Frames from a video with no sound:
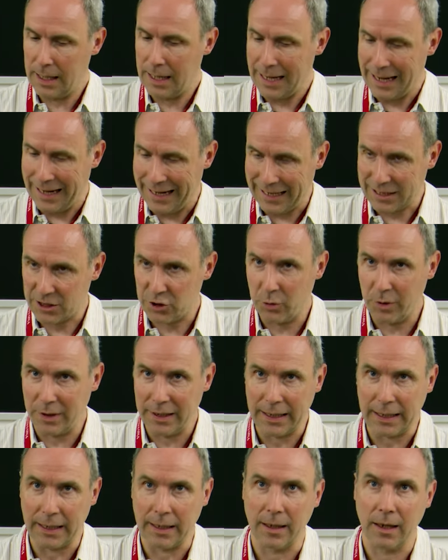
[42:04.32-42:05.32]
And
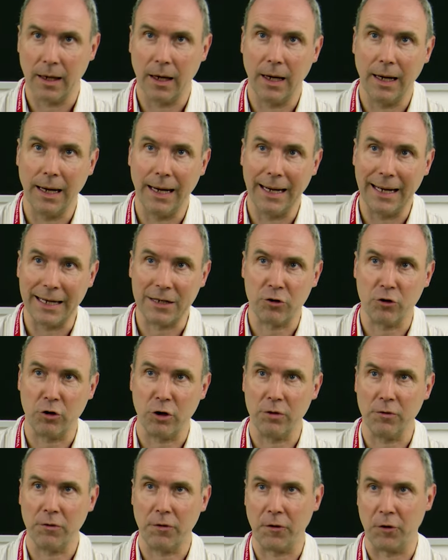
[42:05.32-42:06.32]
actually,
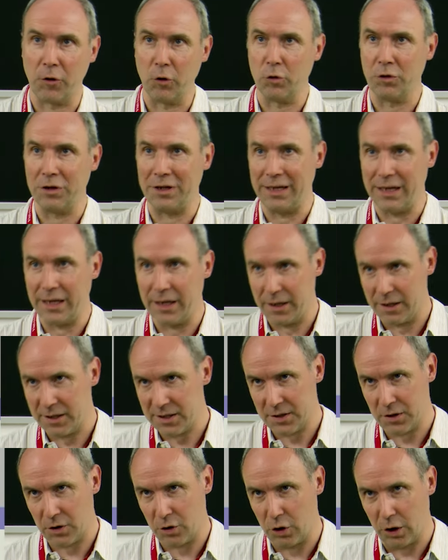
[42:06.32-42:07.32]
Electron through the
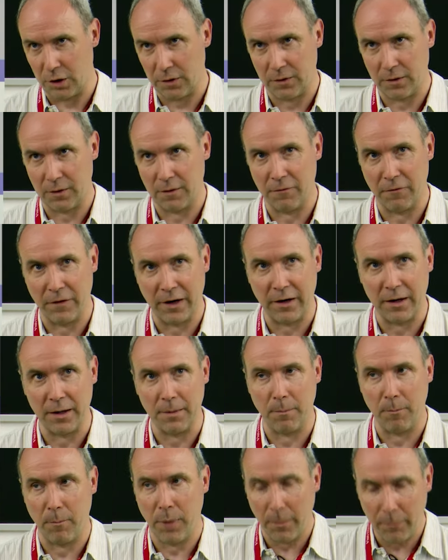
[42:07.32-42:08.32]
years got very
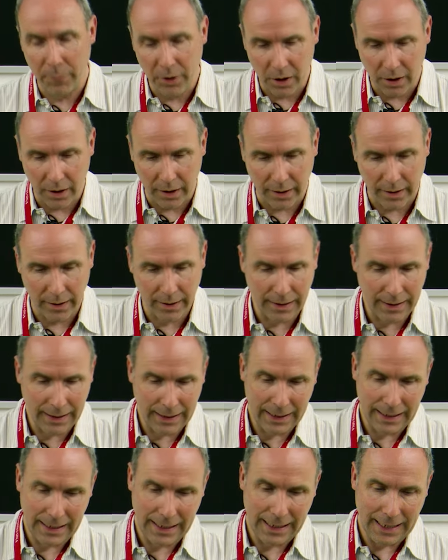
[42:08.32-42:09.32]
popular,
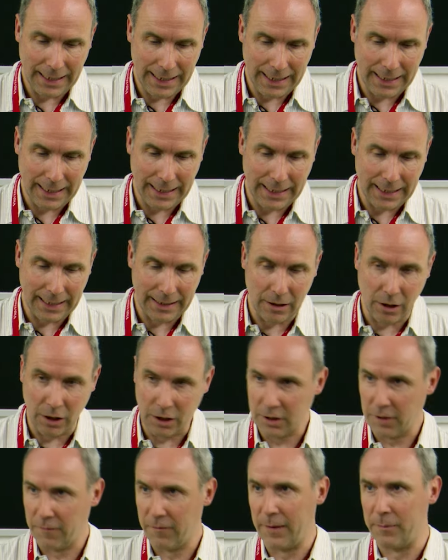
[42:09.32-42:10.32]
and a
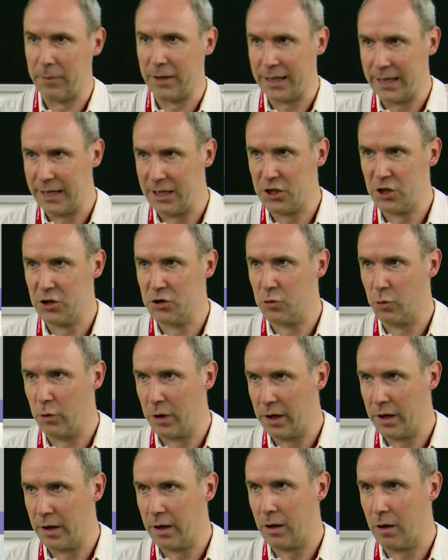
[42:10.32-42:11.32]
lot of applications
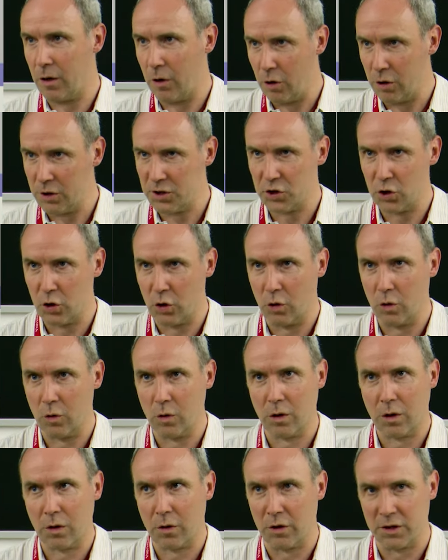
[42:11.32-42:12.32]
were
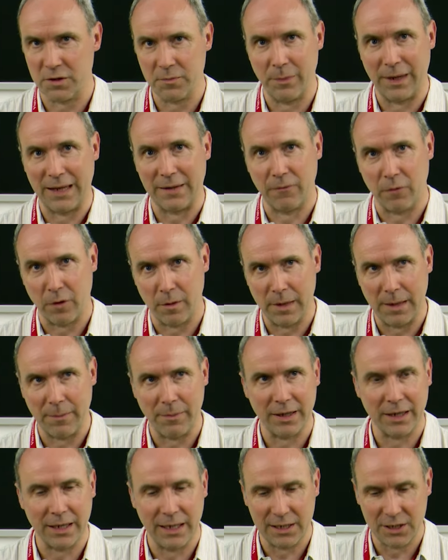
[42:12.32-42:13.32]
also cross-platform
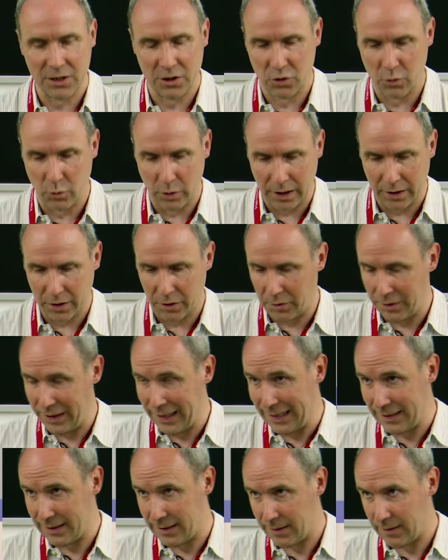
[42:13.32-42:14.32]
applications were
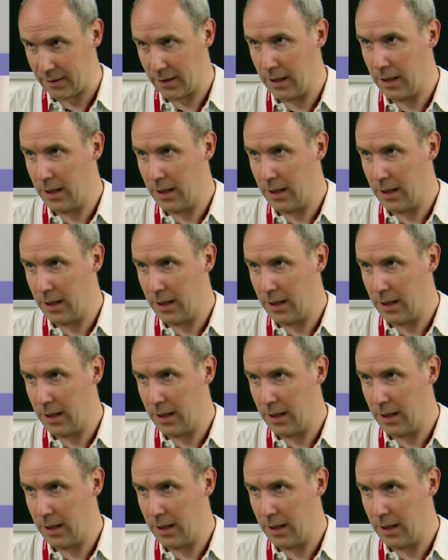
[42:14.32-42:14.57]
created,